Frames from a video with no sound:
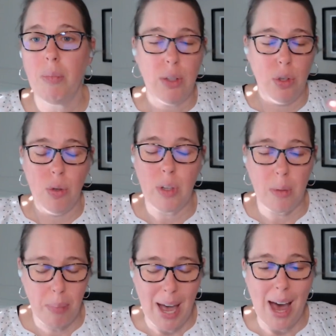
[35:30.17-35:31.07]
It's
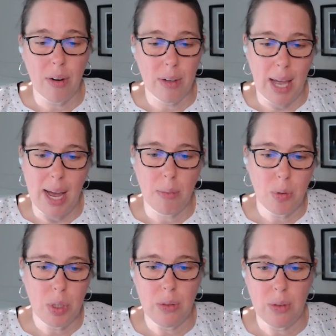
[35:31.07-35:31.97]
using Pattern Labs,
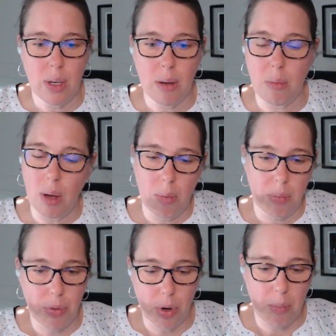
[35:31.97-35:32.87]
which is a
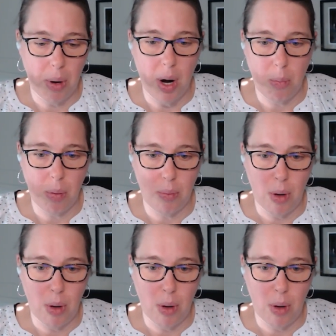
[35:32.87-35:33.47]
third-party